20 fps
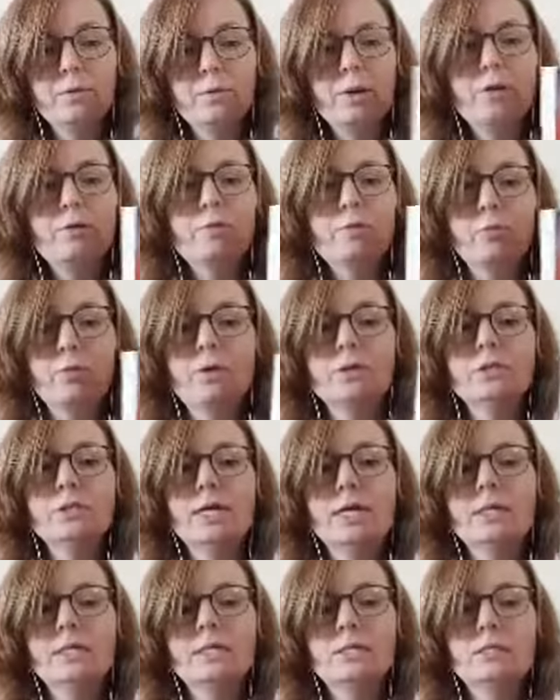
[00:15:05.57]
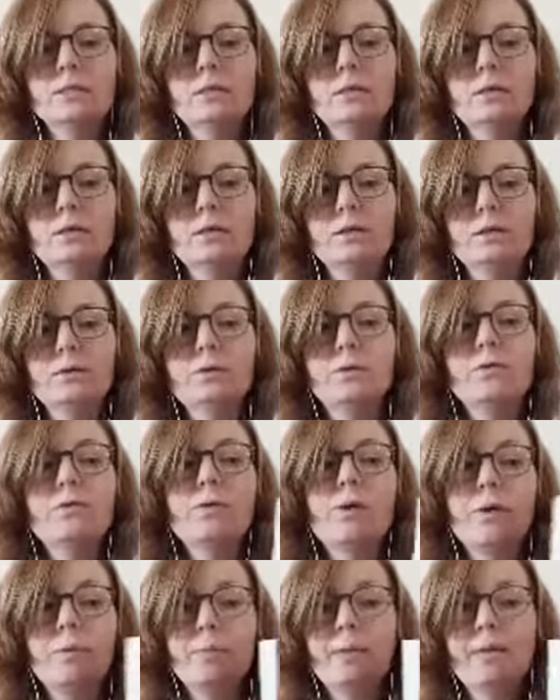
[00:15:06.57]
creative process uh, to a
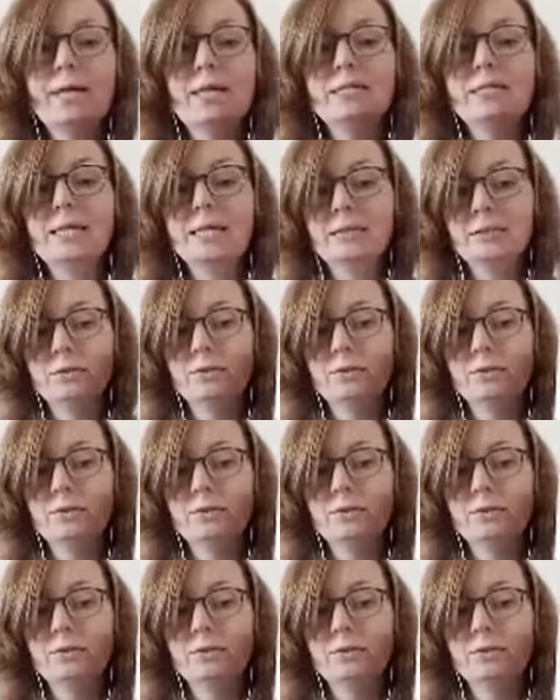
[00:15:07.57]
very big extent.